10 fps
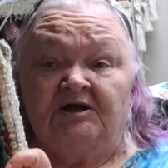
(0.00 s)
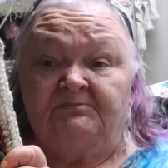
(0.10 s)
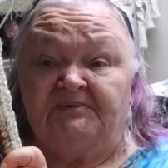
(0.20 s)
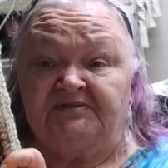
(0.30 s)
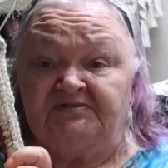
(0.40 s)

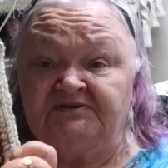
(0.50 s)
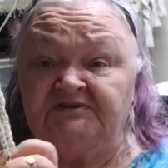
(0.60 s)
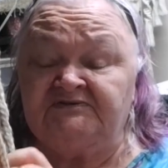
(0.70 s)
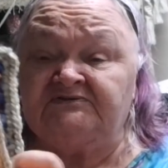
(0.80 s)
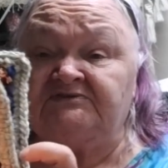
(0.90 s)
but
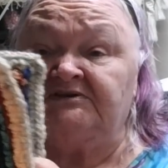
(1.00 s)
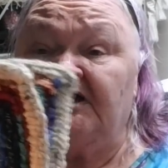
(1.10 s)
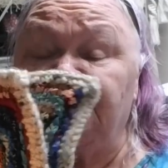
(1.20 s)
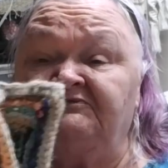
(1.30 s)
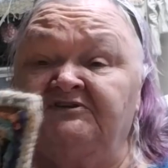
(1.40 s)
this
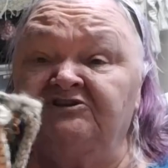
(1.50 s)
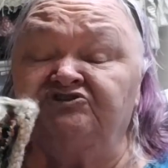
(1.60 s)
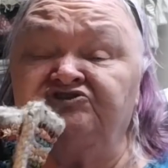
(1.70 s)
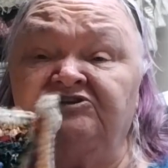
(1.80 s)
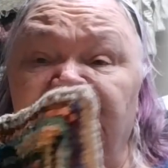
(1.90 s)
I finished it